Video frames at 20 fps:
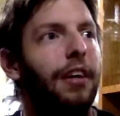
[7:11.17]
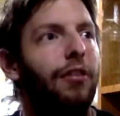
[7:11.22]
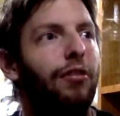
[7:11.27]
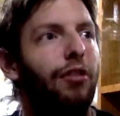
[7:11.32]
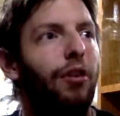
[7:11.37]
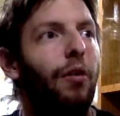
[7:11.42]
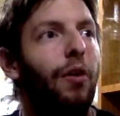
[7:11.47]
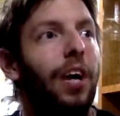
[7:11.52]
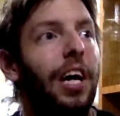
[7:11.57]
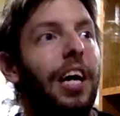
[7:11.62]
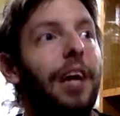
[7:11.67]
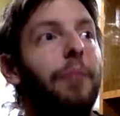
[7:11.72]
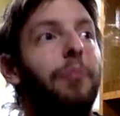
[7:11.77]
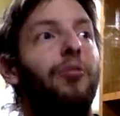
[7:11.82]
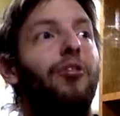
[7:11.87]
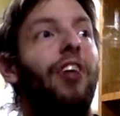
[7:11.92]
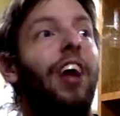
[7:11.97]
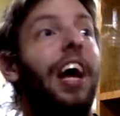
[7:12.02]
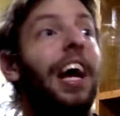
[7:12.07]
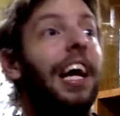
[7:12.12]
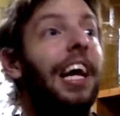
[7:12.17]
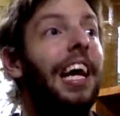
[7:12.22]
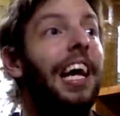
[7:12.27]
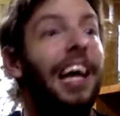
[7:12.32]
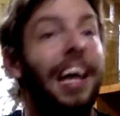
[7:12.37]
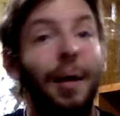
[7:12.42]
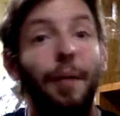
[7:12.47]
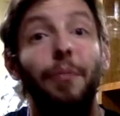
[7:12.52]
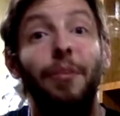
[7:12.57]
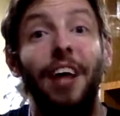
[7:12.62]
So him saying,
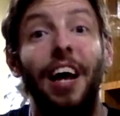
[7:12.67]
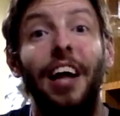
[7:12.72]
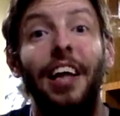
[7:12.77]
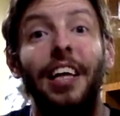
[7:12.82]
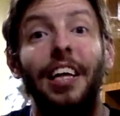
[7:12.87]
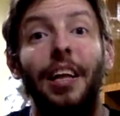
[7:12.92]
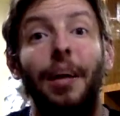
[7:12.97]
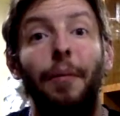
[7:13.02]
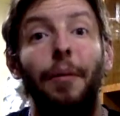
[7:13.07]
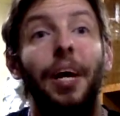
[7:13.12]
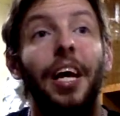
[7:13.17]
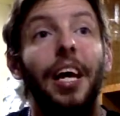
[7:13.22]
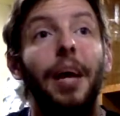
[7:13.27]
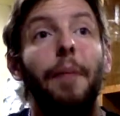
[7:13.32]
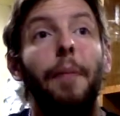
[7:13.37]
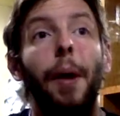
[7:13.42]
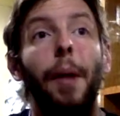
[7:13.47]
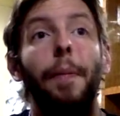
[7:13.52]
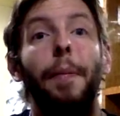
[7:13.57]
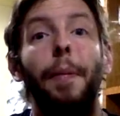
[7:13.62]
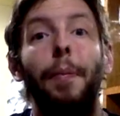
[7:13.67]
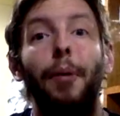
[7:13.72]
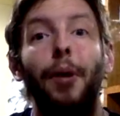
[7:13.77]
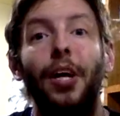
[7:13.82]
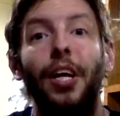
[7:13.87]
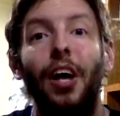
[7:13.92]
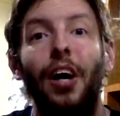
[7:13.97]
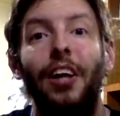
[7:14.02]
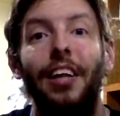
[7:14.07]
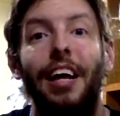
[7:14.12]
him telling them, he might be
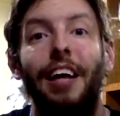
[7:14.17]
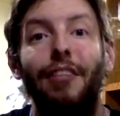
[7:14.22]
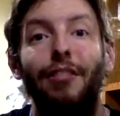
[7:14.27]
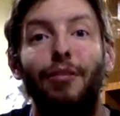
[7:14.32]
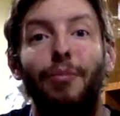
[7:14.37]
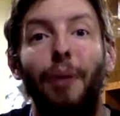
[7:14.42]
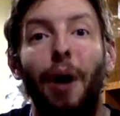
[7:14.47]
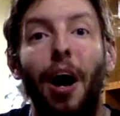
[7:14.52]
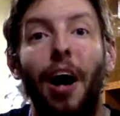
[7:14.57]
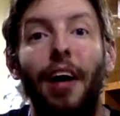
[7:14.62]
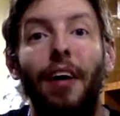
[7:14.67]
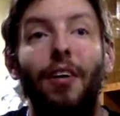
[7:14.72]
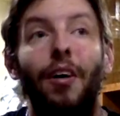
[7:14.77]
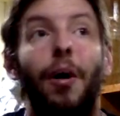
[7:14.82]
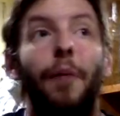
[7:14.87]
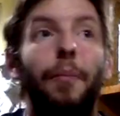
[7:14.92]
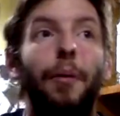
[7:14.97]
putting on that smile.